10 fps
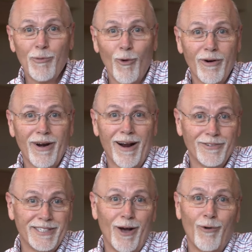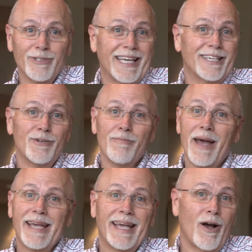poured ourselves into
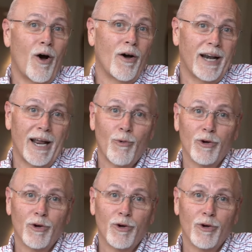making online